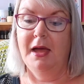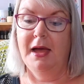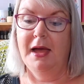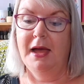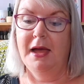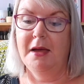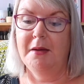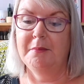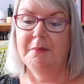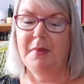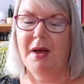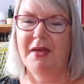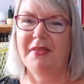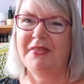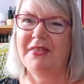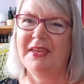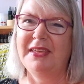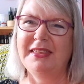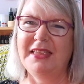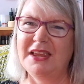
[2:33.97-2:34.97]
Um, I
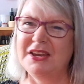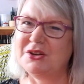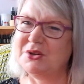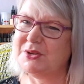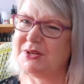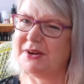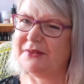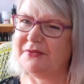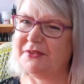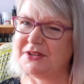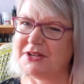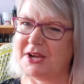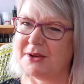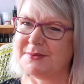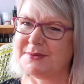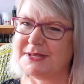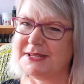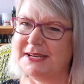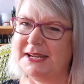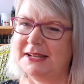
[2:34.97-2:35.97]
think they do different
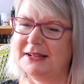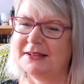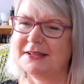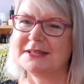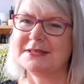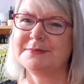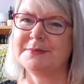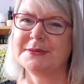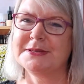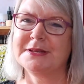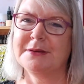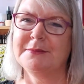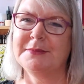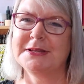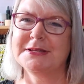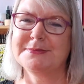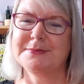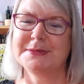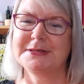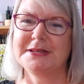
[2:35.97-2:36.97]
types of needles, but somebody
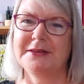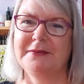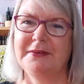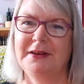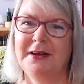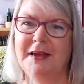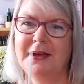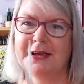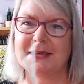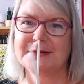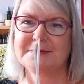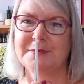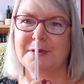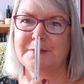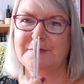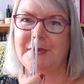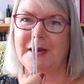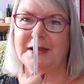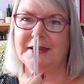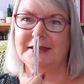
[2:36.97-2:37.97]
specifically asked me
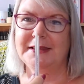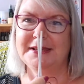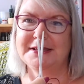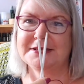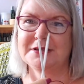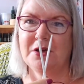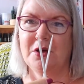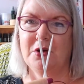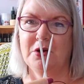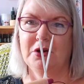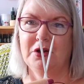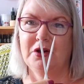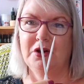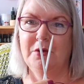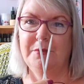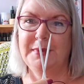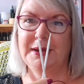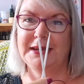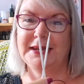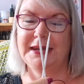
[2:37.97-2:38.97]
about these
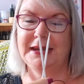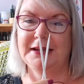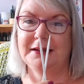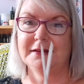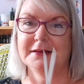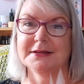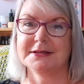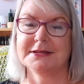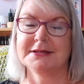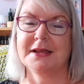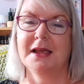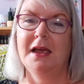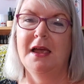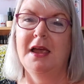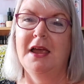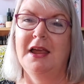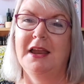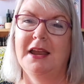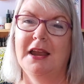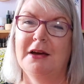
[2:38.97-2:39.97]
ergonomic needles.
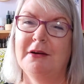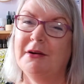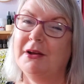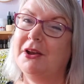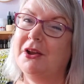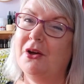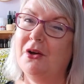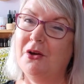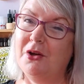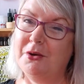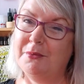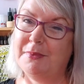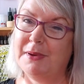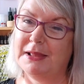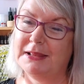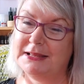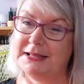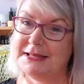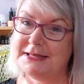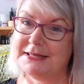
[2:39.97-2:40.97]
Now, I'd heard
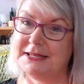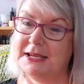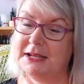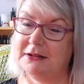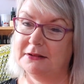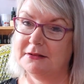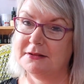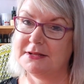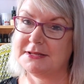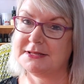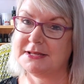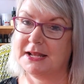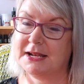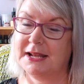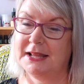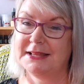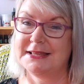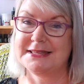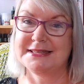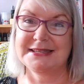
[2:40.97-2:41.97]
about these needles
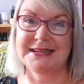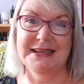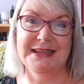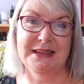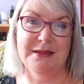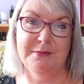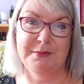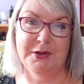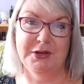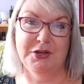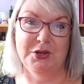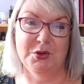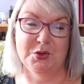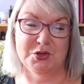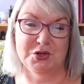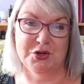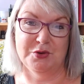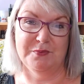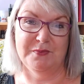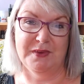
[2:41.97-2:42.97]
and I'd seen them in
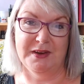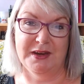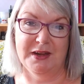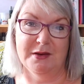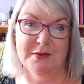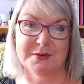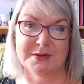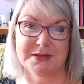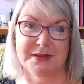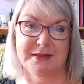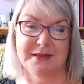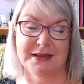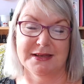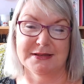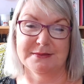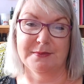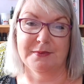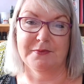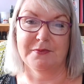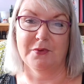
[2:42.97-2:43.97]
YouTube videos and
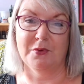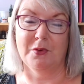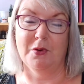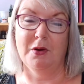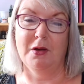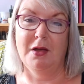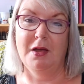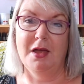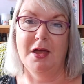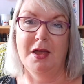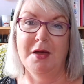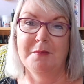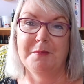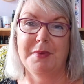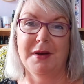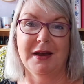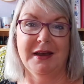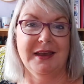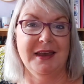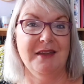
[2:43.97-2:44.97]
things before,
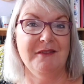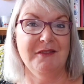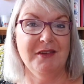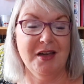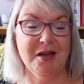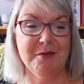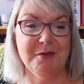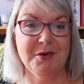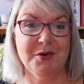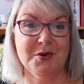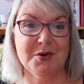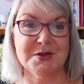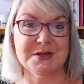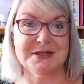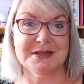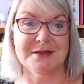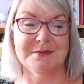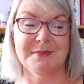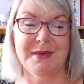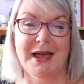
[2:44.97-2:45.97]
but I'd never come across
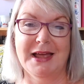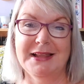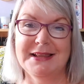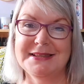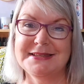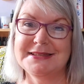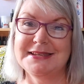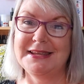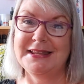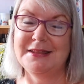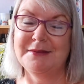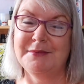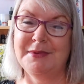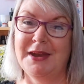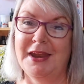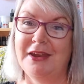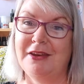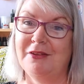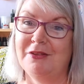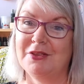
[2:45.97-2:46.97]
them. I hadn't seen them
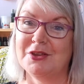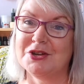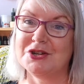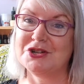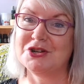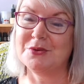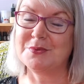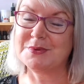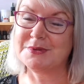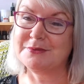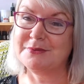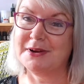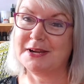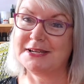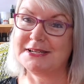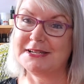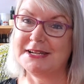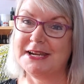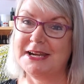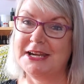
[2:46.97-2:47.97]
in any of the shops where I
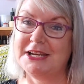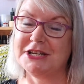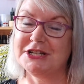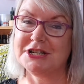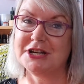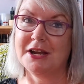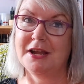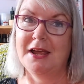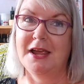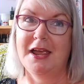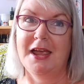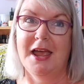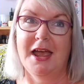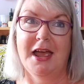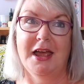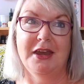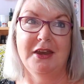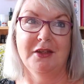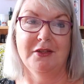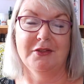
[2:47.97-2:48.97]
teach,
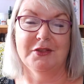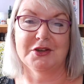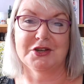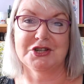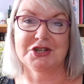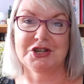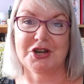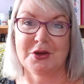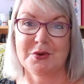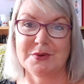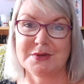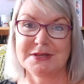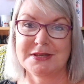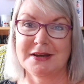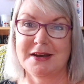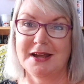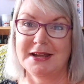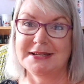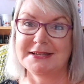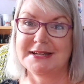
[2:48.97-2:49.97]
any of the shows
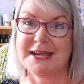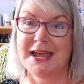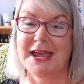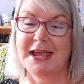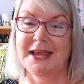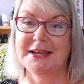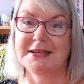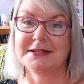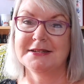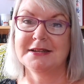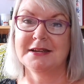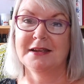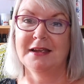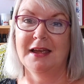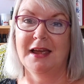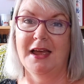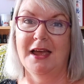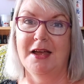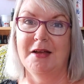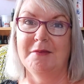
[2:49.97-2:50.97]
that I attend,
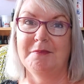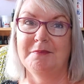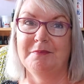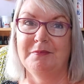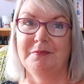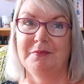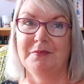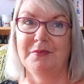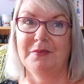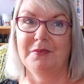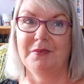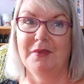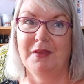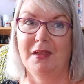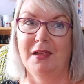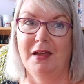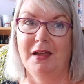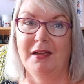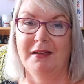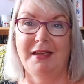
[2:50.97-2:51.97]
um,
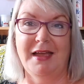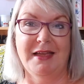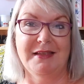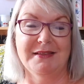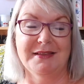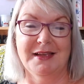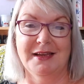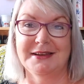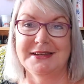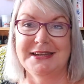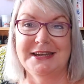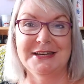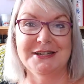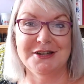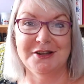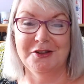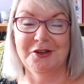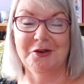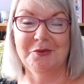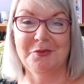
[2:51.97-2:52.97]
I, I teach
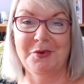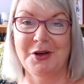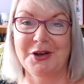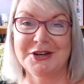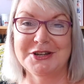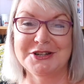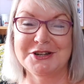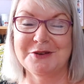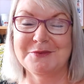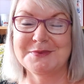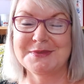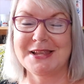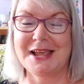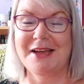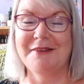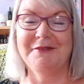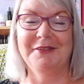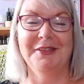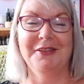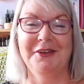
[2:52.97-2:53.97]
a lot of workshops I
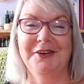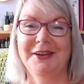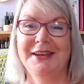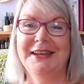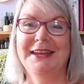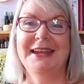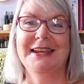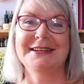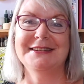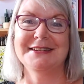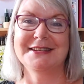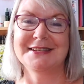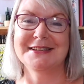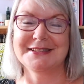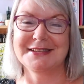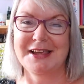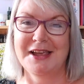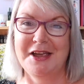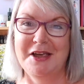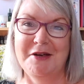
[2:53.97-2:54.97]
have a lot of
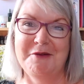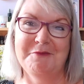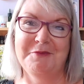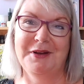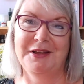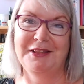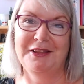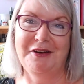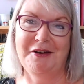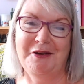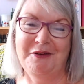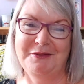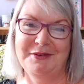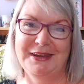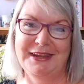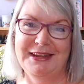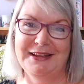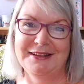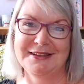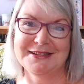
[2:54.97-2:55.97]
knitters bring their own
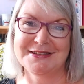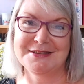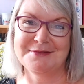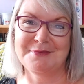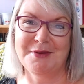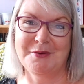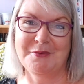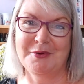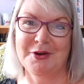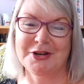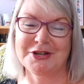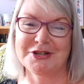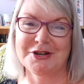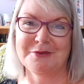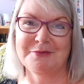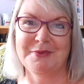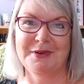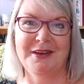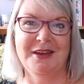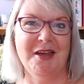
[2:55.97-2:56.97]
needles to my
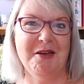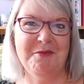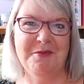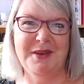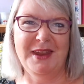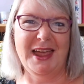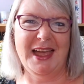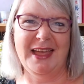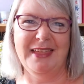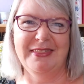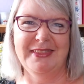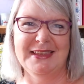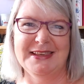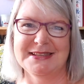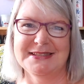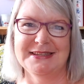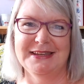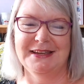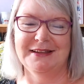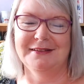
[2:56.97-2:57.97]
workshop and nobody had
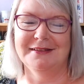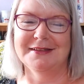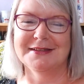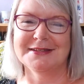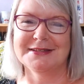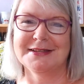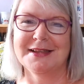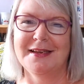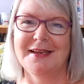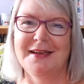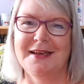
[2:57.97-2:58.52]
these needles.